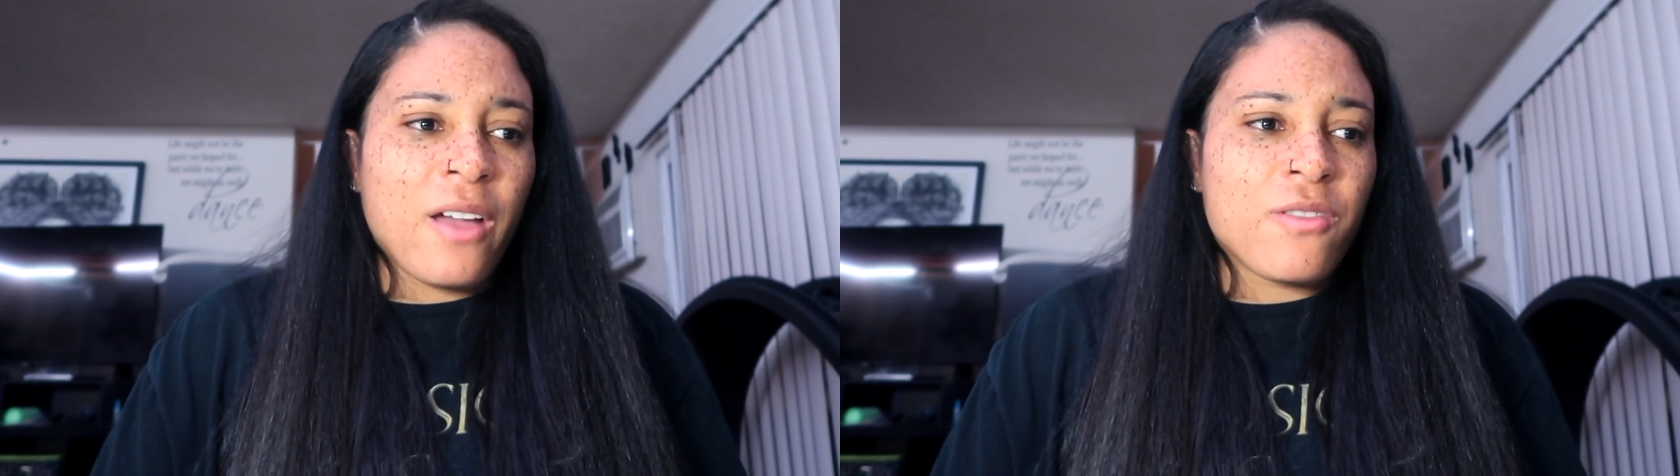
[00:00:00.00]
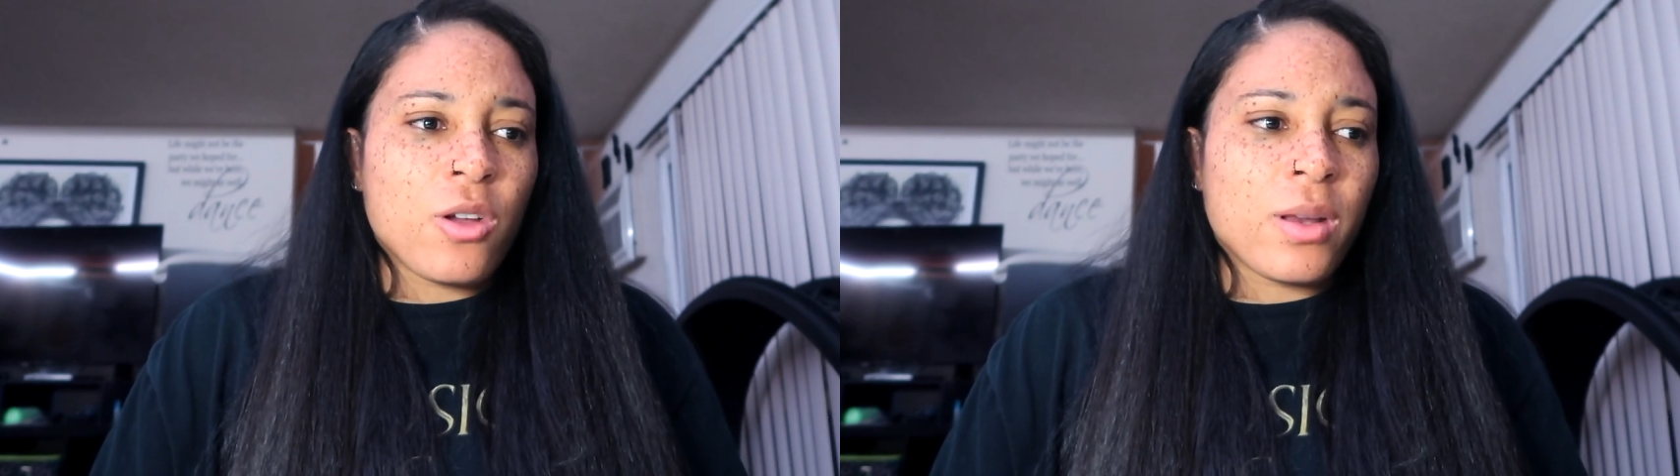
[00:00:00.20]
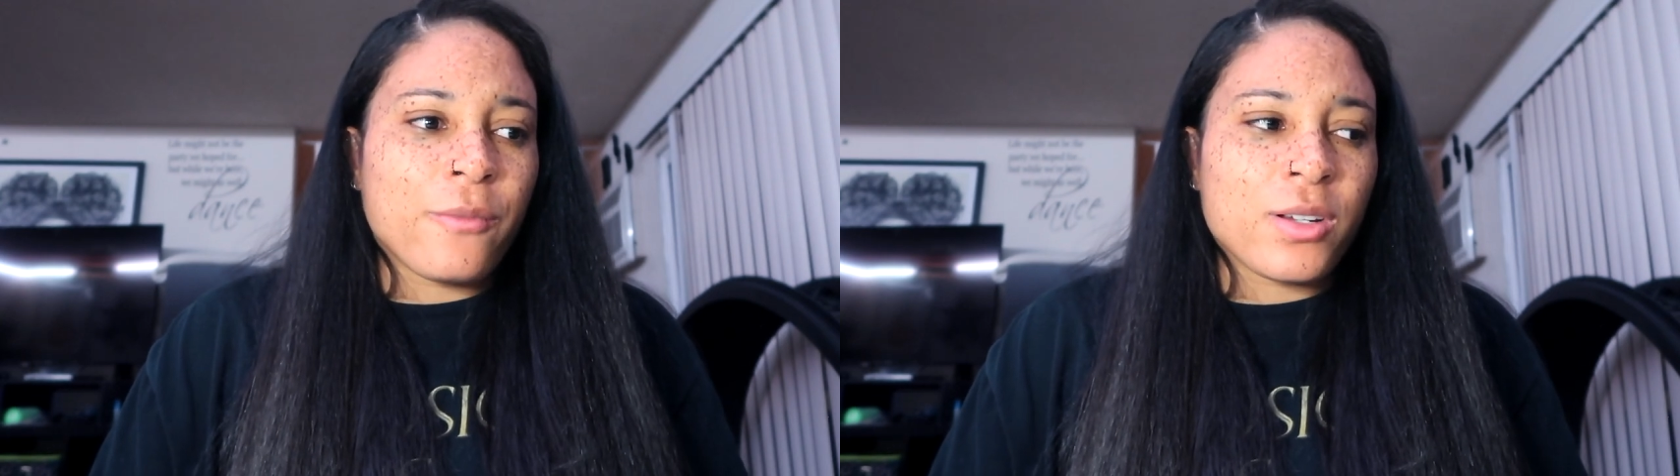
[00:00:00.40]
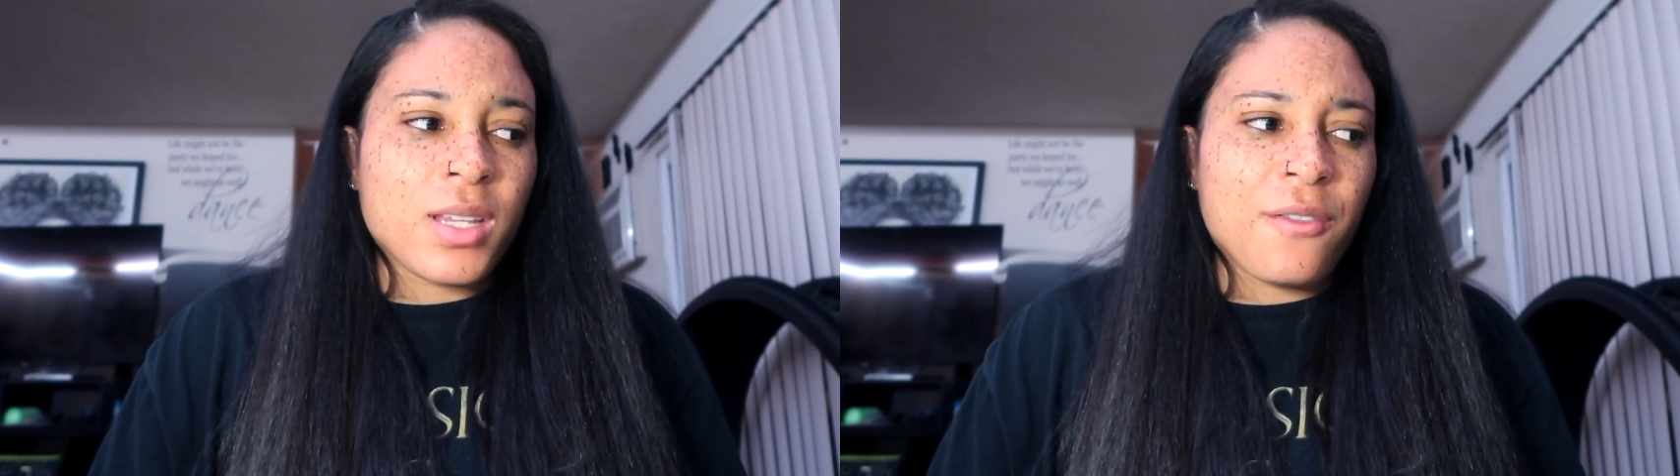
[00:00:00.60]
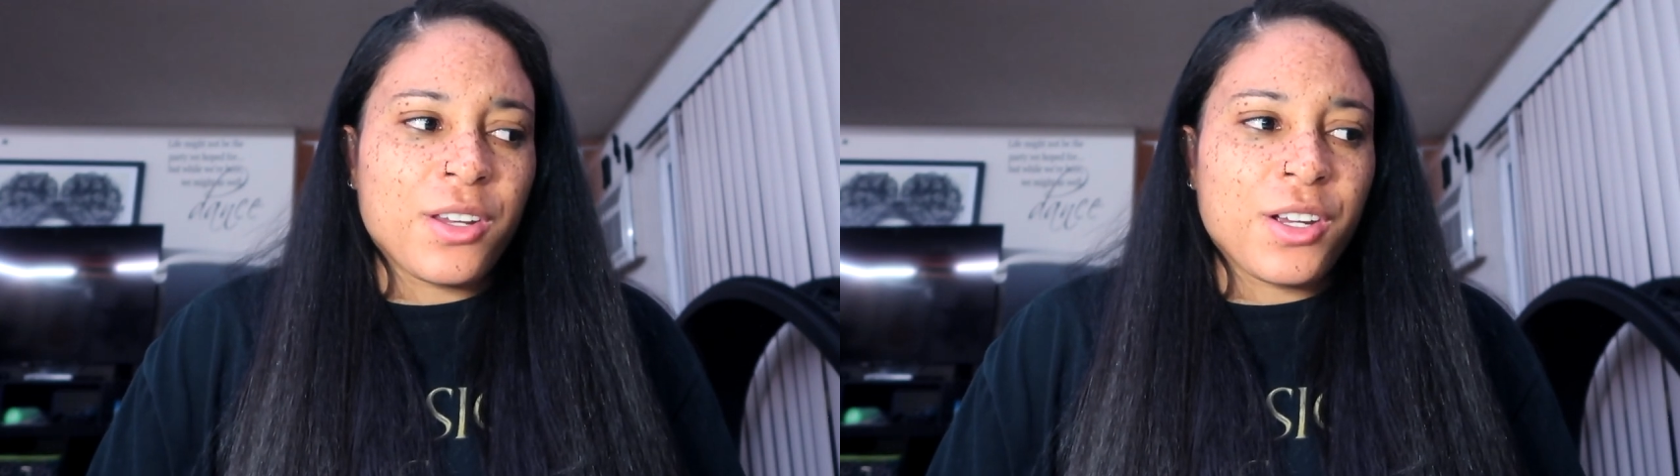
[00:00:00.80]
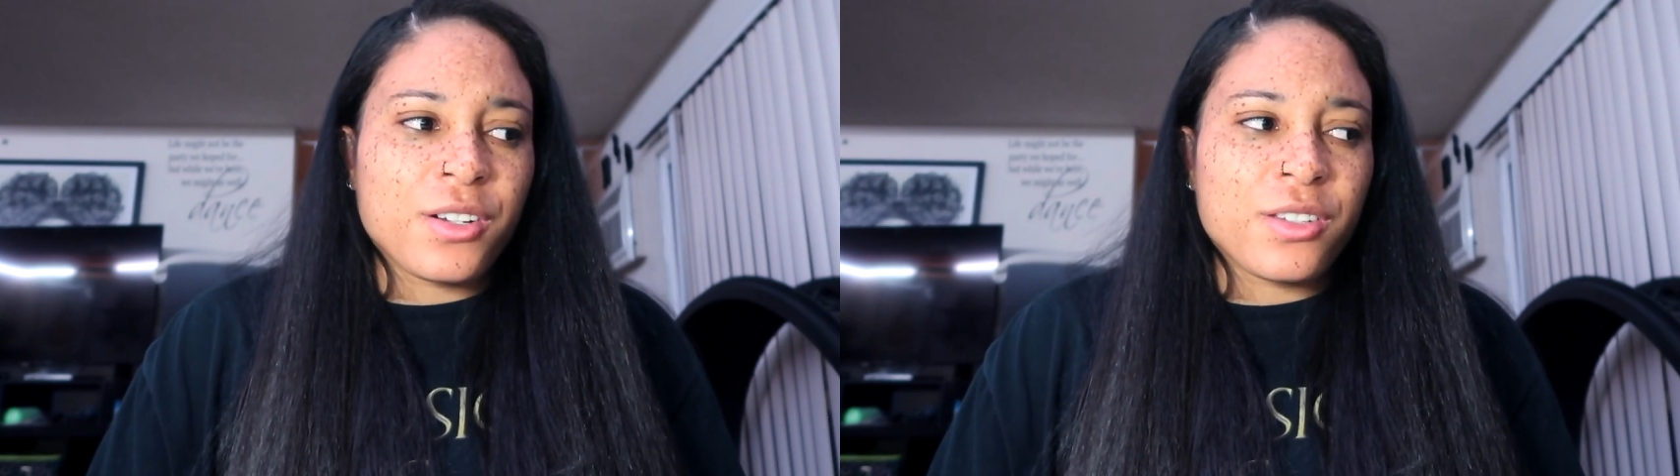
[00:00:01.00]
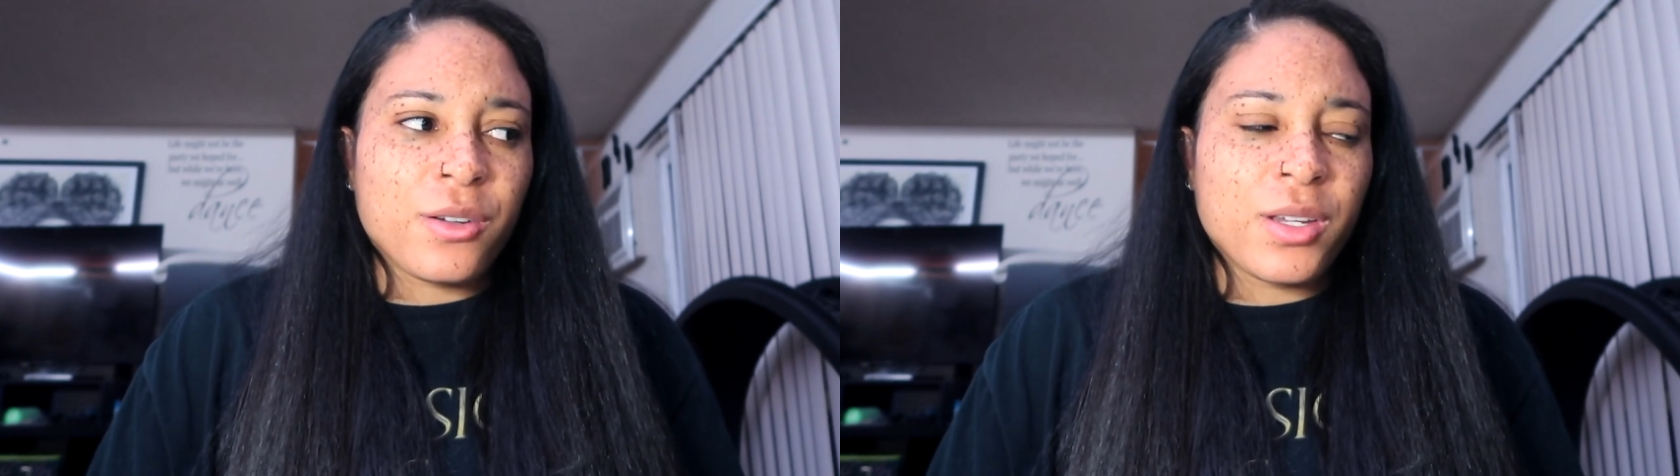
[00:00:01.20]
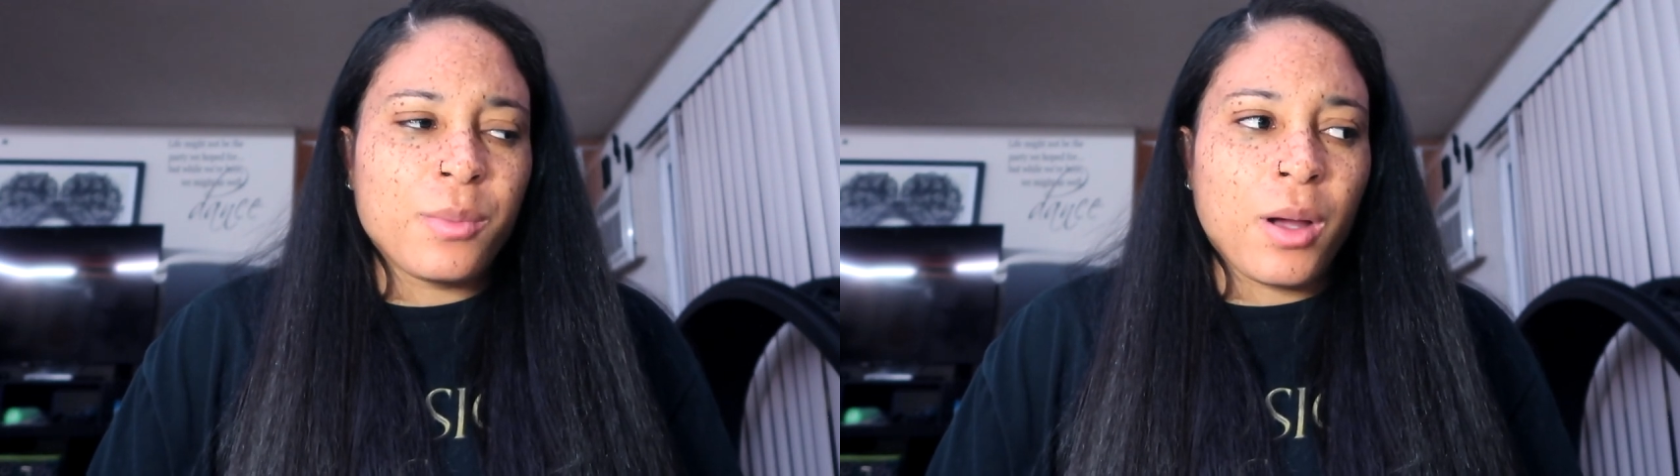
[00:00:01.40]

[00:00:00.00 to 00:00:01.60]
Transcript: known him for 7 years, so he